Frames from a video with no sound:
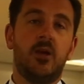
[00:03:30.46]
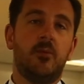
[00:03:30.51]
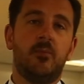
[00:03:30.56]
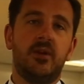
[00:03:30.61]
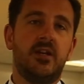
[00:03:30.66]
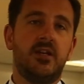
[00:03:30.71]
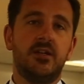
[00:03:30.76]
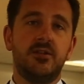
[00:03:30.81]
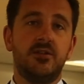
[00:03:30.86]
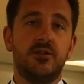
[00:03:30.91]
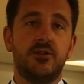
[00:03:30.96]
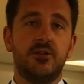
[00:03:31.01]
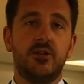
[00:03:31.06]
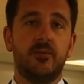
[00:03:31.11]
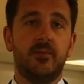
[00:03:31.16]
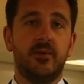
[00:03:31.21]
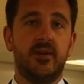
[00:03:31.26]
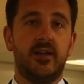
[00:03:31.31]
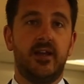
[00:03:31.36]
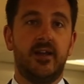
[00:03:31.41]
But it doesn't
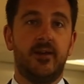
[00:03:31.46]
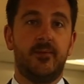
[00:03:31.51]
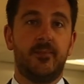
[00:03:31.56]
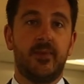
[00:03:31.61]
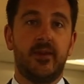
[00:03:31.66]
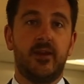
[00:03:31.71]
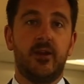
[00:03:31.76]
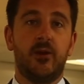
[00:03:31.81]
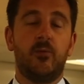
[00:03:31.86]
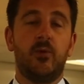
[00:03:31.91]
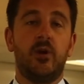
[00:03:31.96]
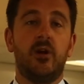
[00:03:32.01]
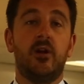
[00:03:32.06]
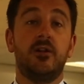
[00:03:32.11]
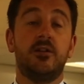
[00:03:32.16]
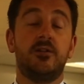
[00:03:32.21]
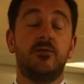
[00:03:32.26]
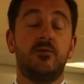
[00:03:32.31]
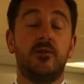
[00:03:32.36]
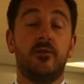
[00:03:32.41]
stop there. We
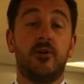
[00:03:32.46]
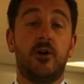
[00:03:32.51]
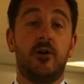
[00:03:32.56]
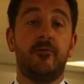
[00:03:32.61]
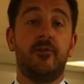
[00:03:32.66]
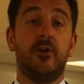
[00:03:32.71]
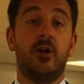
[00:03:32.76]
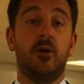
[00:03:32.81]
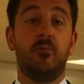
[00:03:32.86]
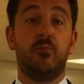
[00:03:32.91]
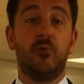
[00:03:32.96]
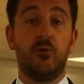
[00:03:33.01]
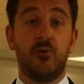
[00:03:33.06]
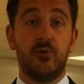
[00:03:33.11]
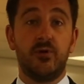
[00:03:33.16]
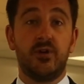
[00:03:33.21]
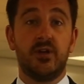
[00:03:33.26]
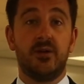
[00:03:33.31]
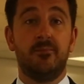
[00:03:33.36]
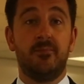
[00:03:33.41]
like to offer a
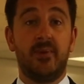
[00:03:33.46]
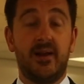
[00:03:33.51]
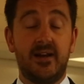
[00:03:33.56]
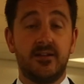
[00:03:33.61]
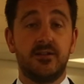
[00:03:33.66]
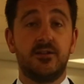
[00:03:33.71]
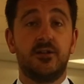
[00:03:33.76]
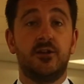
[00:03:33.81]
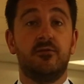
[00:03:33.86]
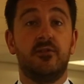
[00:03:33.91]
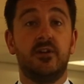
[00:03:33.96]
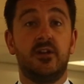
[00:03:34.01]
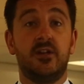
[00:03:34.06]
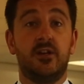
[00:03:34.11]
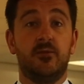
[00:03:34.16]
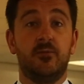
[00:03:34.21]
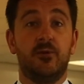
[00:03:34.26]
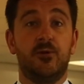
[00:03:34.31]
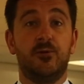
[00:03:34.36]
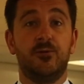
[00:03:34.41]
broad and balanced
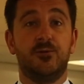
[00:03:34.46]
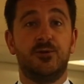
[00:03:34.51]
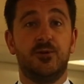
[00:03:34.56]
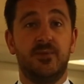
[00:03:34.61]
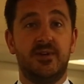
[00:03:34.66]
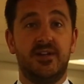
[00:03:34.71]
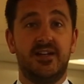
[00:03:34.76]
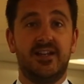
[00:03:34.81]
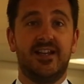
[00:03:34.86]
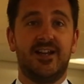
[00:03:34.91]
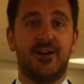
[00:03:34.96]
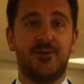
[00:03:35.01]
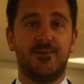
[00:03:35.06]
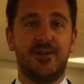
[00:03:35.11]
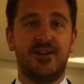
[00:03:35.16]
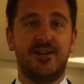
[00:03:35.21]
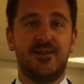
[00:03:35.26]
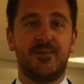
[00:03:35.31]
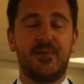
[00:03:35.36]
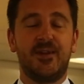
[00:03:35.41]
curriculum at Orchard Mead
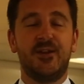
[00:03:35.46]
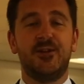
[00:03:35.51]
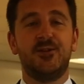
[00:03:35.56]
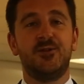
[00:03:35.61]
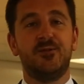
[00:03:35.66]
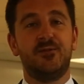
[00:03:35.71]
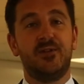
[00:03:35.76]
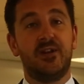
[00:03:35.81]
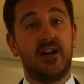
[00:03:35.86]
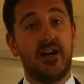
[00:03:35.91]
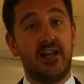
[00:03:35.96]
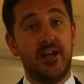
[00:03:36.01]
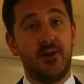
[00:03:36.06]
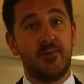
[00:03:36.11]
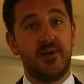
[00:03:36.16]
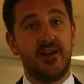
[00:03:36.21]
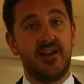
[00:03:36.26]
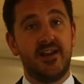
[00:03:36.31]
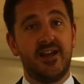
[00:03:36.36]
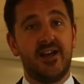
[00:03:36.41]
Academy, so if you'll allow
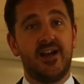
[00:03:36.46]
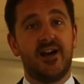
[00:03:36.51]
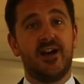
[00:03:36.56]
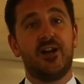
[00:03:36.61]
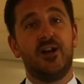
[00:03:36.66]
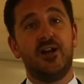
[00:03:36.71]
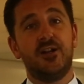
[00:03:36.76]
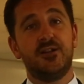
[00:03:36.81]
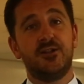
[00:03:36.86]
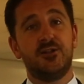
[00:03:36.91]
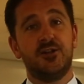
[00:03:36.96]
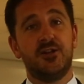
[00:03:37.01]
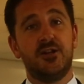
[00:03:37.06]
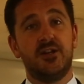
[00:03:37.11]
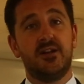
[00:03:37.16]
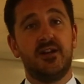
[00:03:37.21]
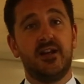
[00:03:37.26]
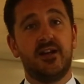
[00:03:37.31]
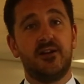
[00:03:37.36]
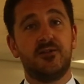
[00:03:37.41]
me, I'd like to show
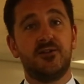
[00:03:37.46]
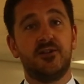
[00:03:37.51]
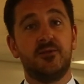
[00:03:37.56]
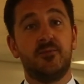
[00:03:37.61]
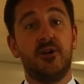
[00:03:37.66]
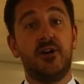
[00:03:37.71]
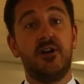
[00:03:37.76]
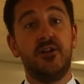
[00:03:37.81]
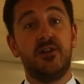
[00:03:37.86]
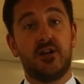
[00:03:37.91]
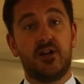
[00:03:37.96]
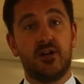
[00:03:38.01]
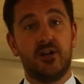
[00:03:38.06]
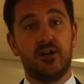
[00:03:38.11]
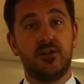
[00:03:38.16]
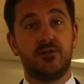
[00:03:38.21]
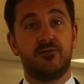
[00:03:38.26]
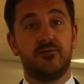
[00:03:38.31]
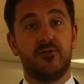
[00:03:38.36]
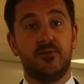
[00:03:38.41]
you now some other
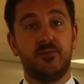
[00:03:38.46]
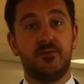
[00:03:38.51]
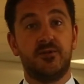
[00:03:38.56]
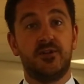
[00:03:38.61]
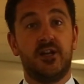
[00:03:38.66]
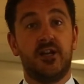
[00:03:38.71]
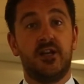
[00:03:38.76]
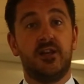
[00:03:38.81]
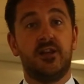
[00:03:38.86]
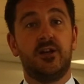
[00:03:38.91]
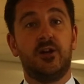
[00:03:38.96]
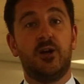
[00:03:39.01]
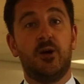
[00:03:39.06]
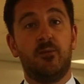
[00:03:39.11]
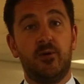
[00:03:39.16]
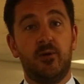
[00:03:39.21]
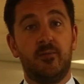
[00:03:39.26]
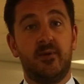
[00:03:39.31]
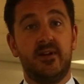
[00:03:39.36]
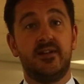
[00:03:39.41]
classrooms that
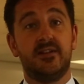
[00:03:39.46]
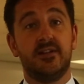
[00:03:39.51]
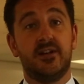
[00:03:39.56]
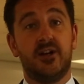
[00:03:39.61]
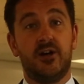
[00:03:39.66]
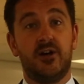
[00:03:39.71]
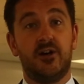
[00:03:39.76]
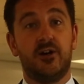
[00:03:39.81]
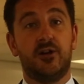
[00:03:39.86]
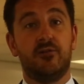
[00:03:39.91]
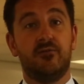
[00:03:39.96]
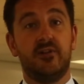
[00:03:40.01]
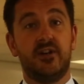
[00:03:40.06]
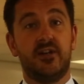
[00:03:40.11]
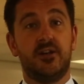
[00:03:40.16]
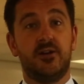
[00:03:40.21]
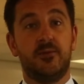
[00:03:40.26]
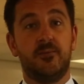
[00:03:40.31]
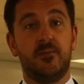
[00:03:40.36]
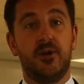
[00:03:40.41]
complement our
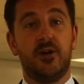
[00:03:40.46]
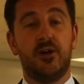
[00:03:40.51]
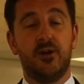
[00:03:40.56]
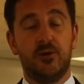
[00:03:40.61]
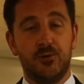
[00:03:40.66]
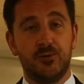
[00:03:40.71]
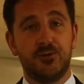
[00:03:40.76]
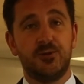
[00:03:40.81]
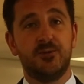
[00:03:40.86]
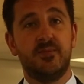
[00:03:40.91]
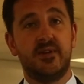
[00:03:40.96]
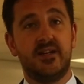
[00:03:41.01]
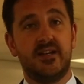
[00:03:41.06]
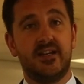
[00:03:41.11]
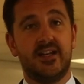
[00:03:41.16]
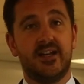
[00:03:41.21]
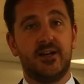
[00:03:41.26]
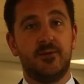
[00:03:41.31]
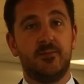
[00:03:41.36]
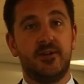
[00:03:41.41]
curriculum at Orchard Mead
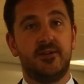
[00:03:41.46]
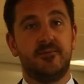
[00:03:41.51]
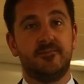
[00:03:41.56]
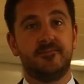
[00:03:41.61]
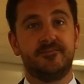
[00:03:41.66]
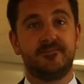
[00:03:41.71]
Academy.